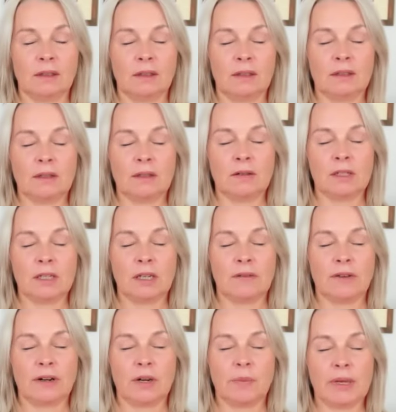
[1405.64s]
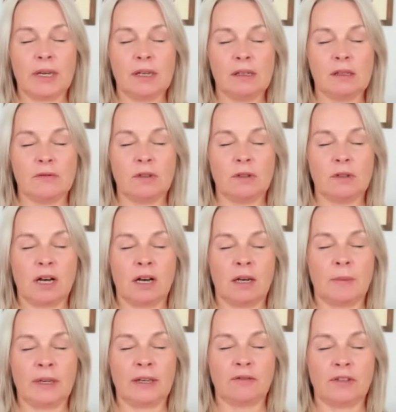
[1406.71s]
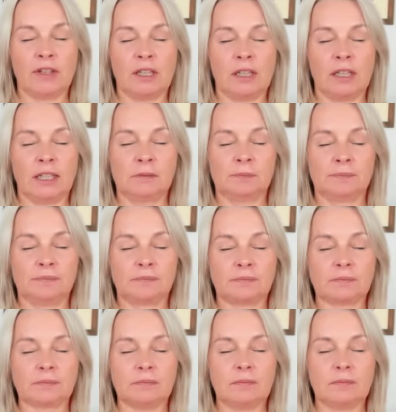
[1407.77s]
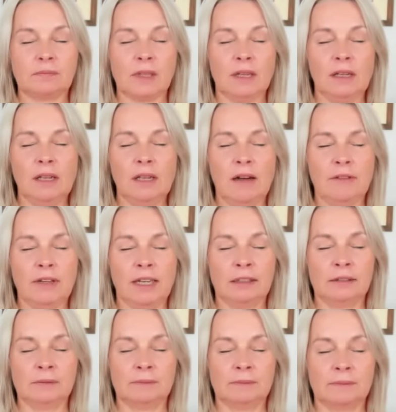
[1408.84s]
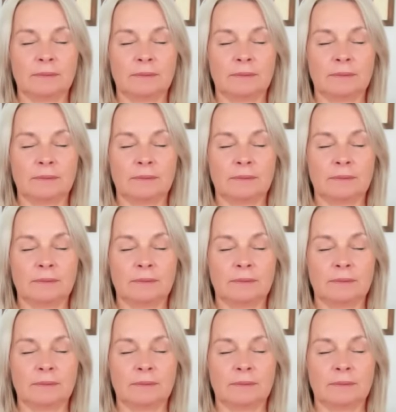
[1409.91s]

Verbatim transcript: It's usually a very peaceful, calming feeling, loving.